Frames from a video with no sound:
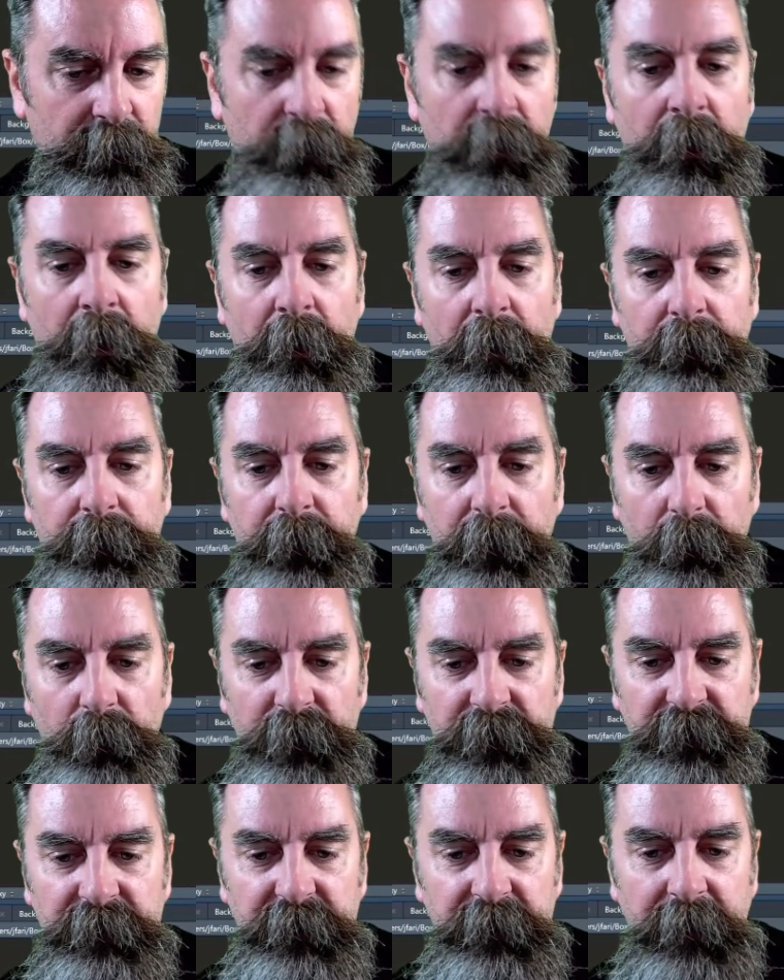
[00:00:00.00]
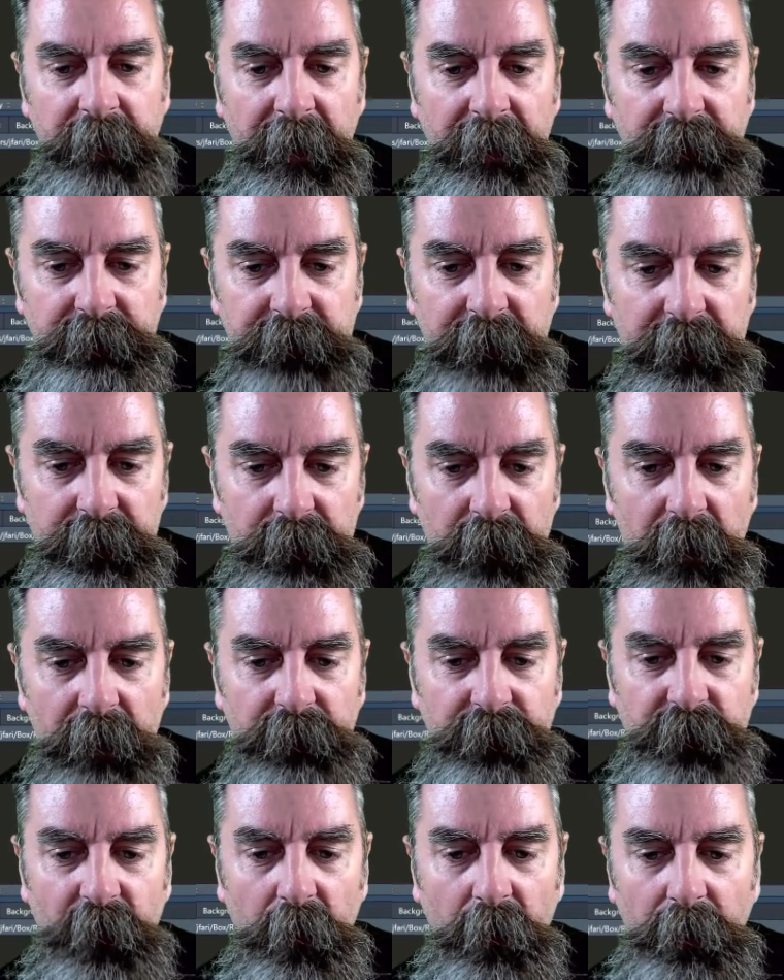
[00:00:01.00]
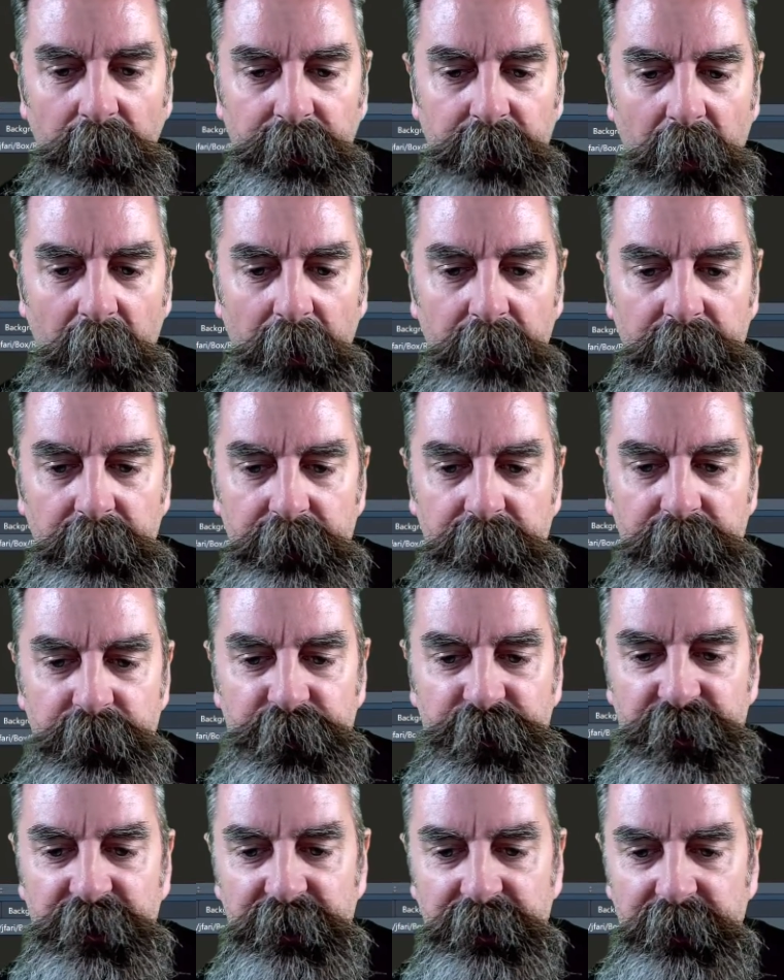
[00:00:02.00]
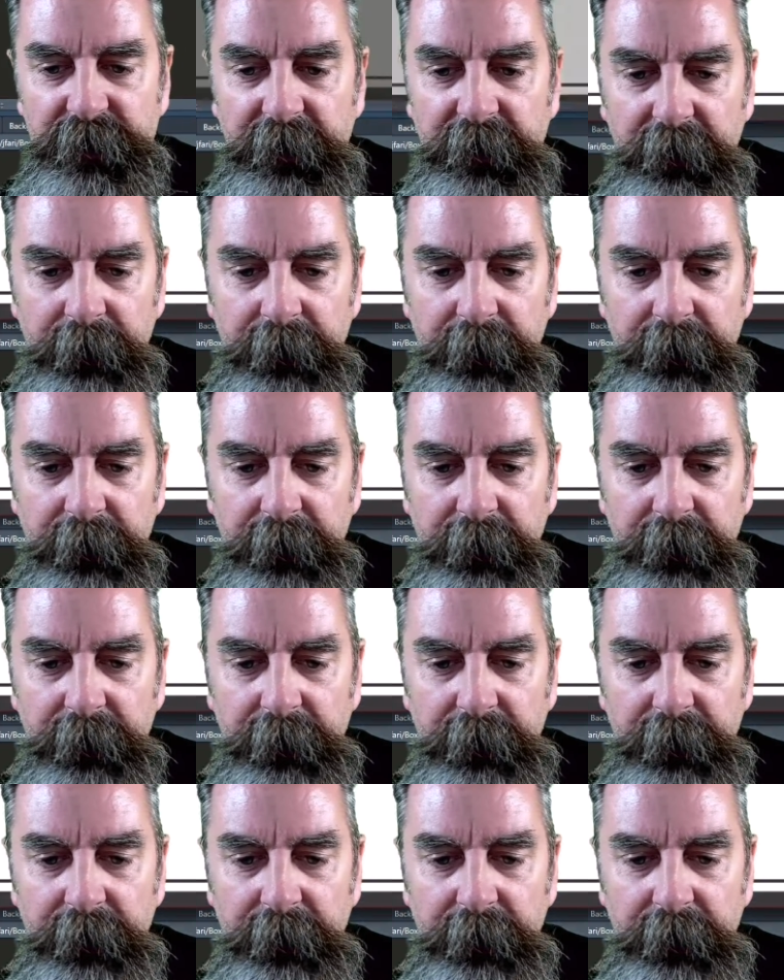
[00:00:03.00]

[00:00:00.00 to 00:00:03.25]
And there we see it has that .tar.gz.